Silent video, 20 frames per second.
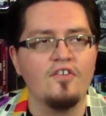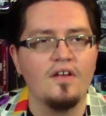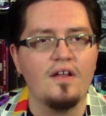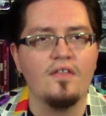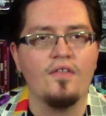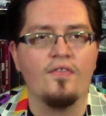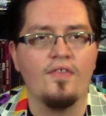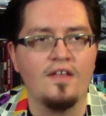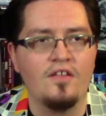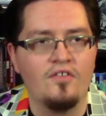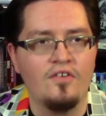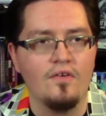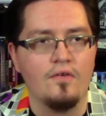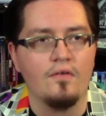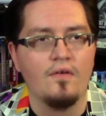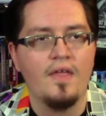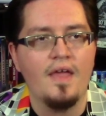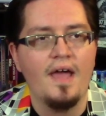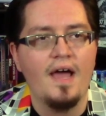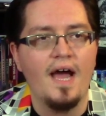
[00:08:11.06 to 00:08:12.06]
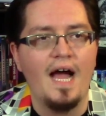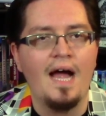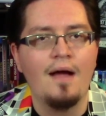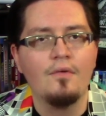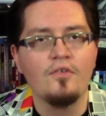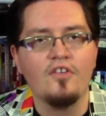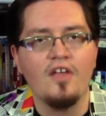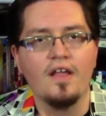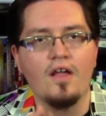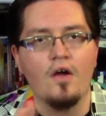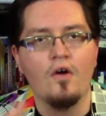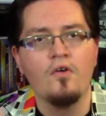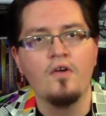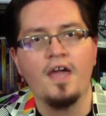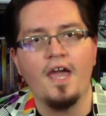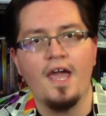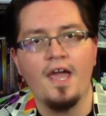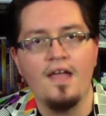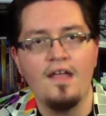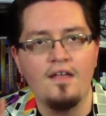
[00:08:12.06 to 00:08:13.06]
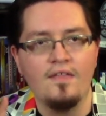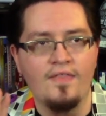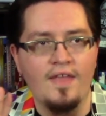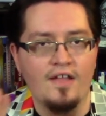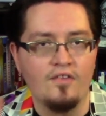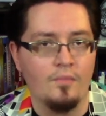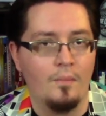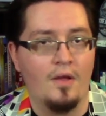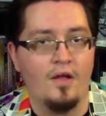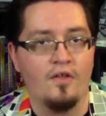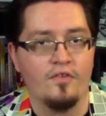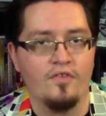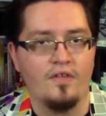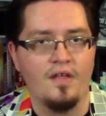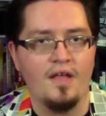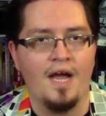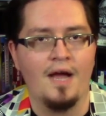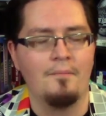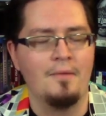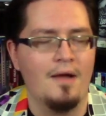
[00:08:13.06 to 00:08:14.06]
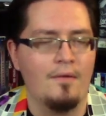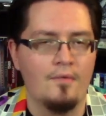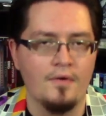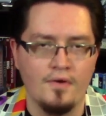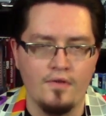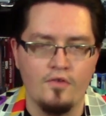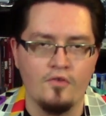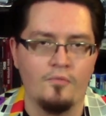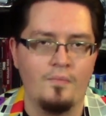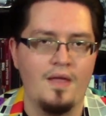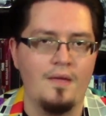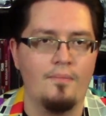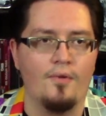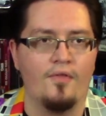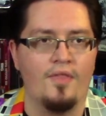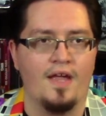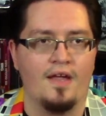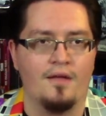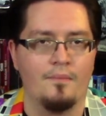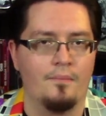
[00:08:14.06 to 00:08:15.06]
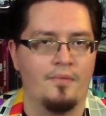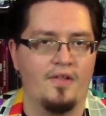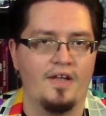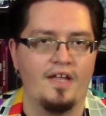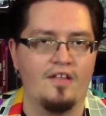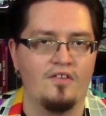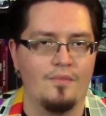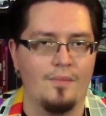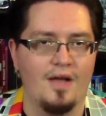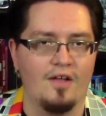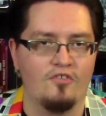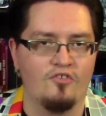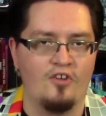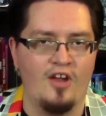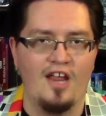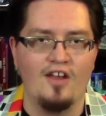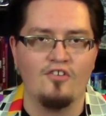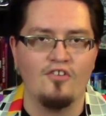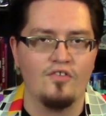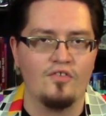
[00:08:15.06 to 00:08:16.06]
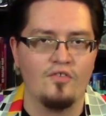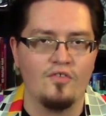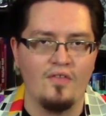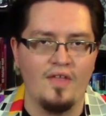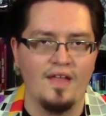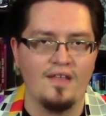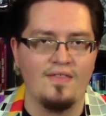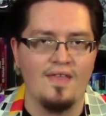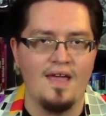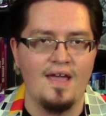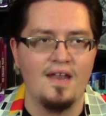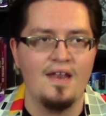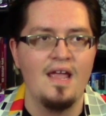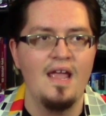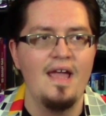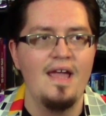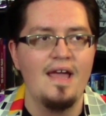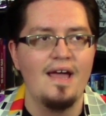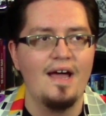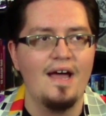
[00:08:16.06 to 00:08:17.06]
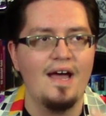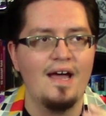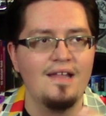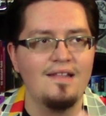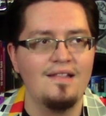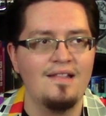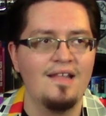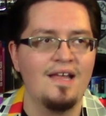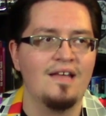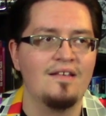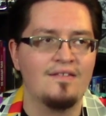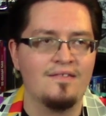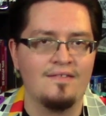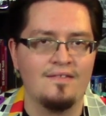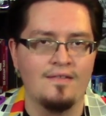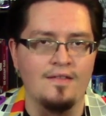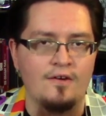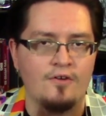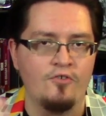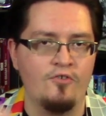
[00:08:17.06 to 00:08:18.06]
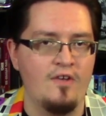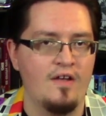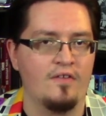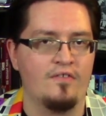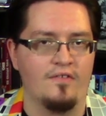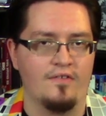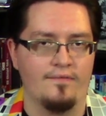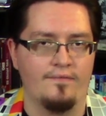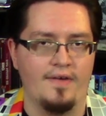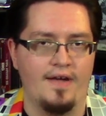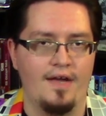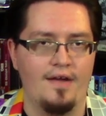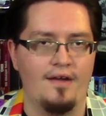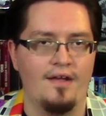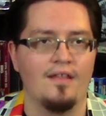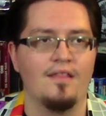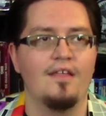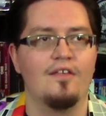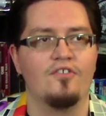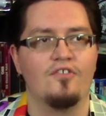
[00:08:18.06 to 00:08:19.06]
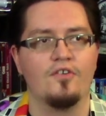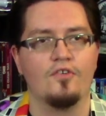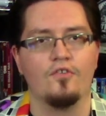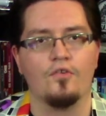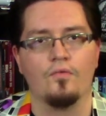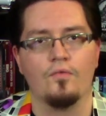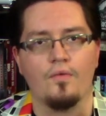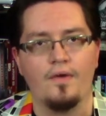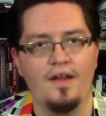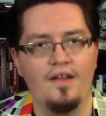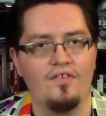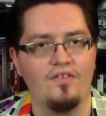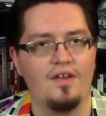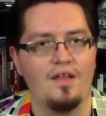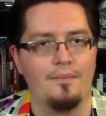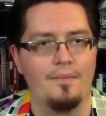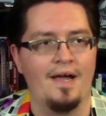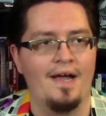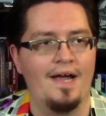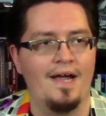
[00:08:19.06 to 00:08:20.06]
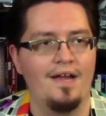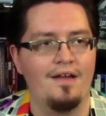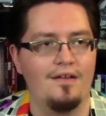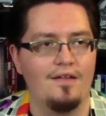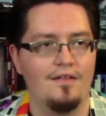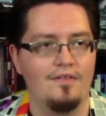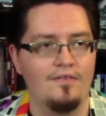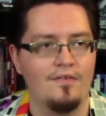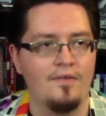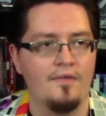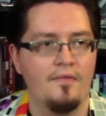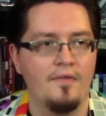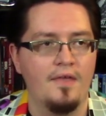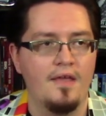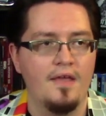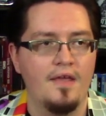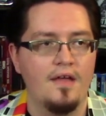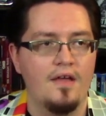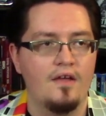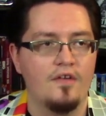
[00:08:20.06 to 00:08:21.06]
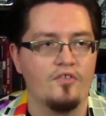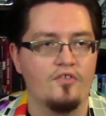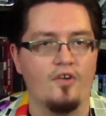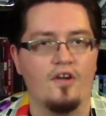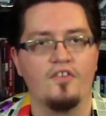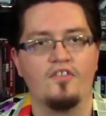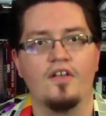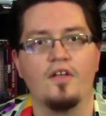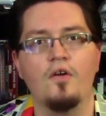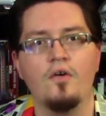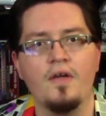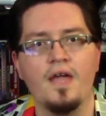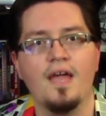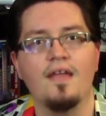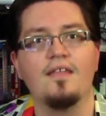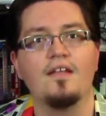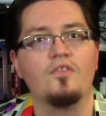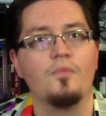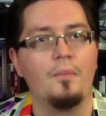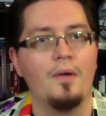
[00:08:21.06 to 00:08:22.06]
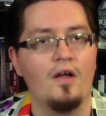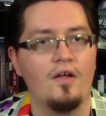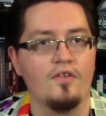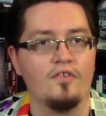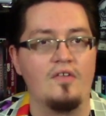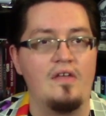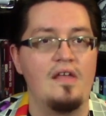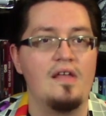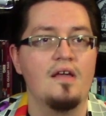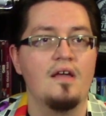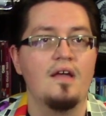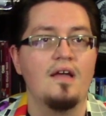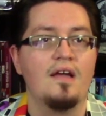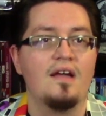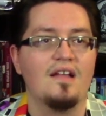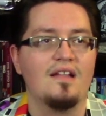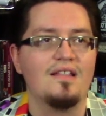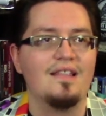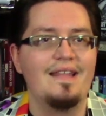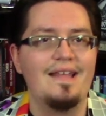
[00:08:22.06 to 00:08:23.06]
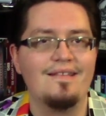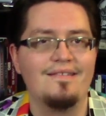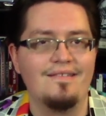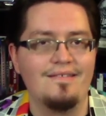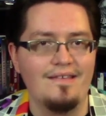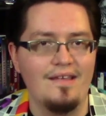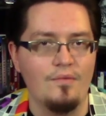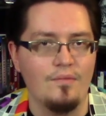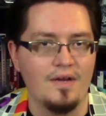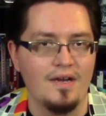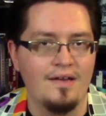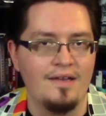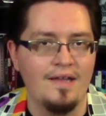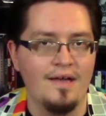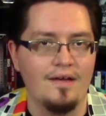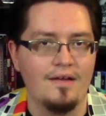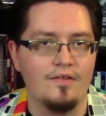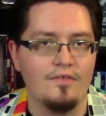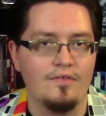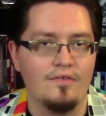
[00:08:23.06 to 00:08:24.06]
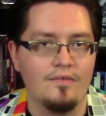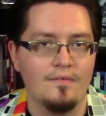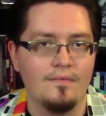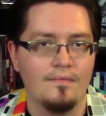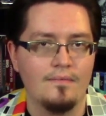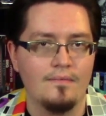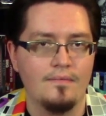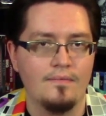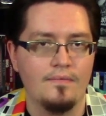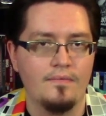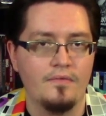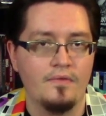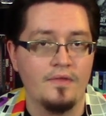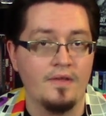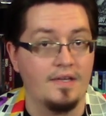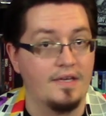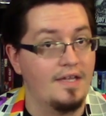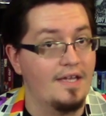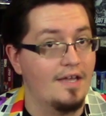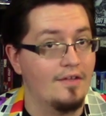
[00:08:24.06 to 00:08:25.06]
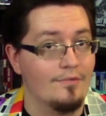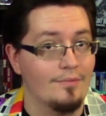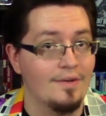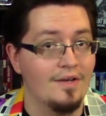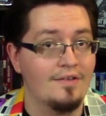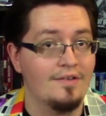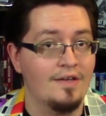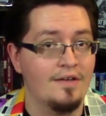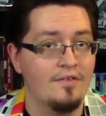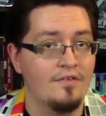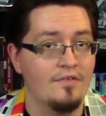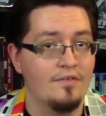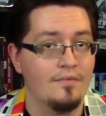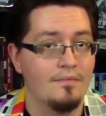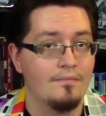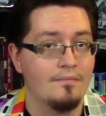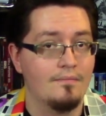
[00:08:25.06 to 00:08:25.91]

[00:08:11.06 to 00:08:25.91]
thing too. I was like, okay, that's ballsy. I'm not one of those people that complains about changes like that unless they're justified, unless there's a reasoning behind it. So I said, okay, that's ballsy. Let's see what it does. Can you guess what it does?